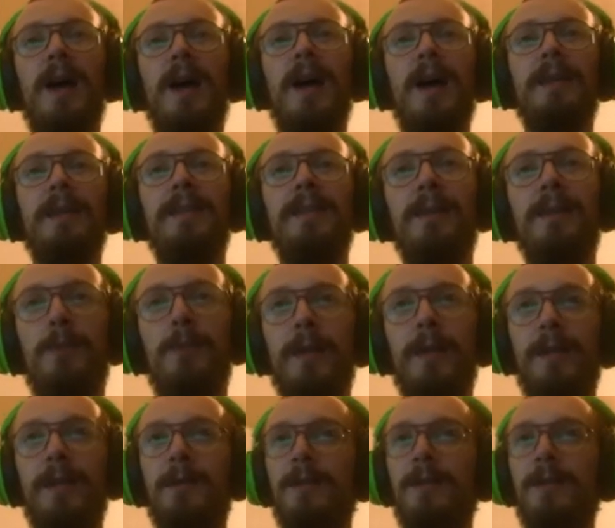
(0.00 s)
I think
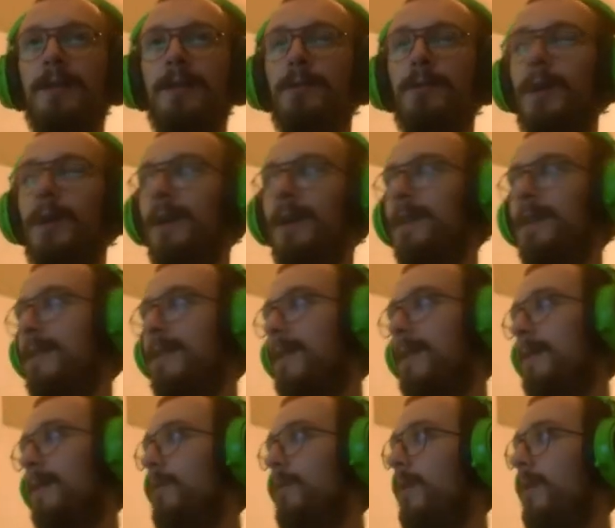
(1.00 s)
right now that Rel is
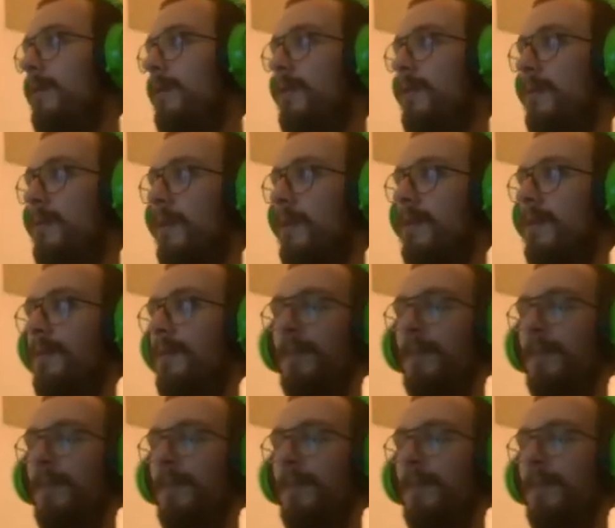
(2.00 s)
in a really good spot.